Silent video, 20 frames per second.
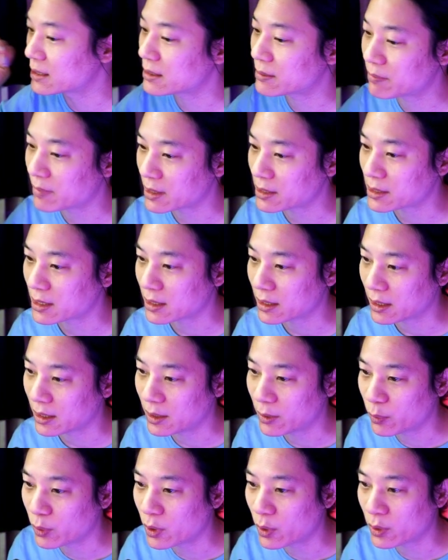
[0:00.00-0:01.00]
Basically,
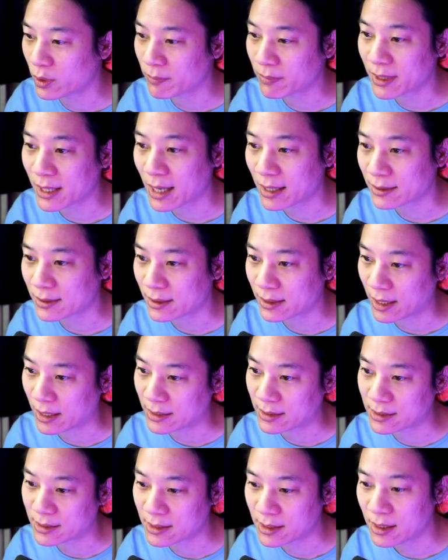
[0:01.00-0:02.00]
we call them
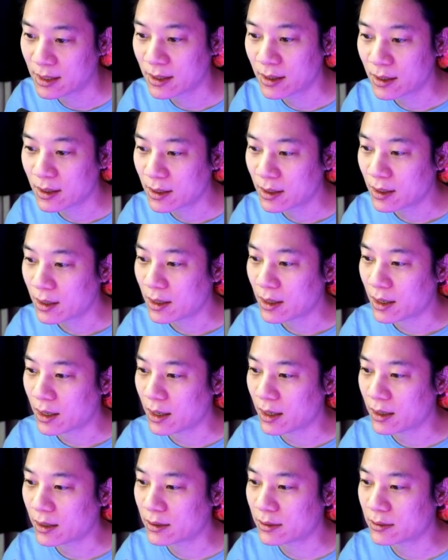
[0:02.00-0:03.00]
candidates.
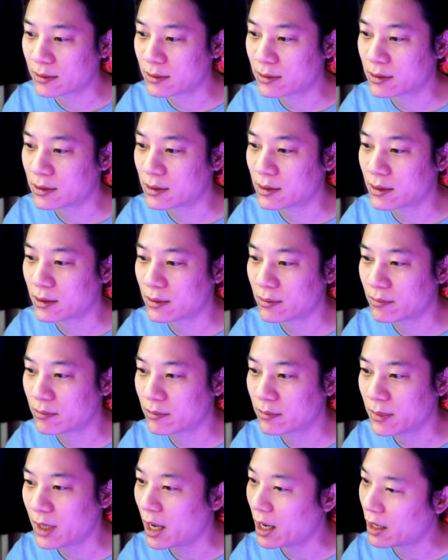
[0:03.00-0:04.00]
And
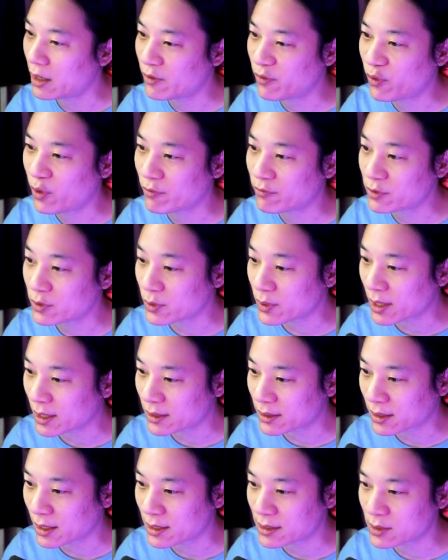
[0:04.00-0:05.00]
if we have 2
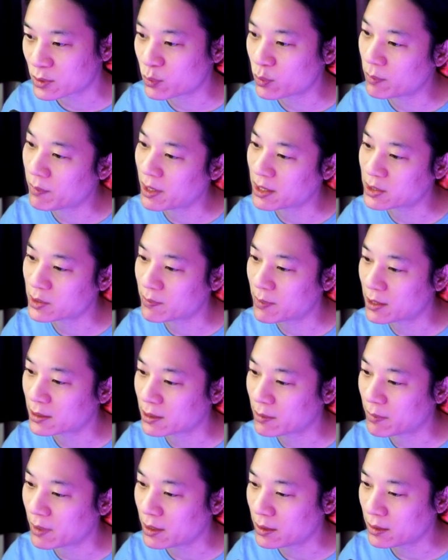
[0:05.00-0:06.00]
candidates, we pencil mark
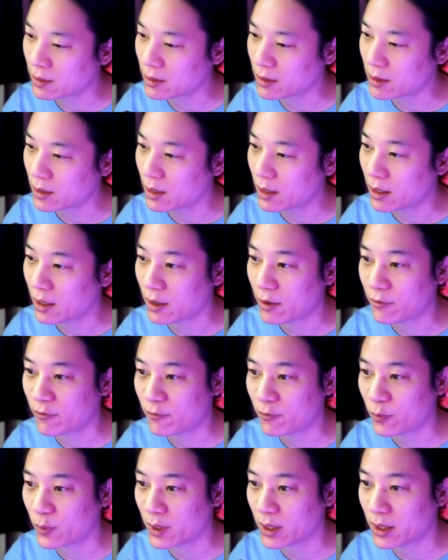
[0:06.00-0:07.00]
them in.
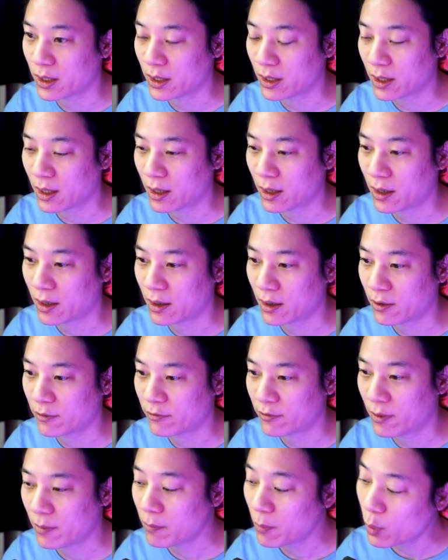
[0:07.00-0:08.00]
If we
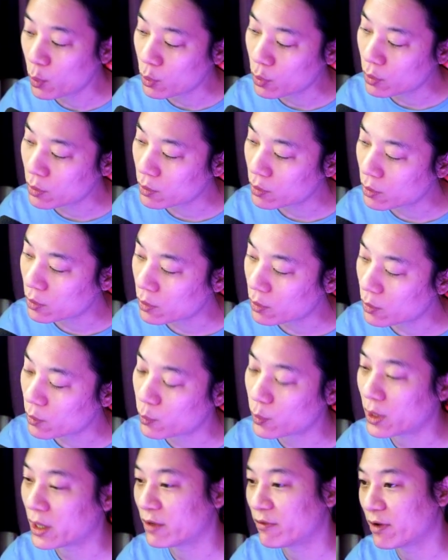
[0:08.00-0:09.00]
have more,
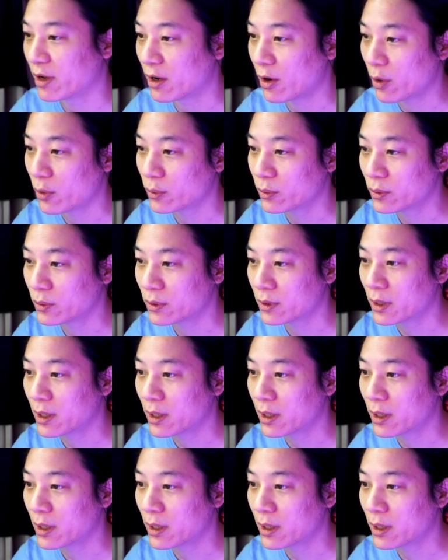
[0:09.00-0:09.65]
we leave it alone.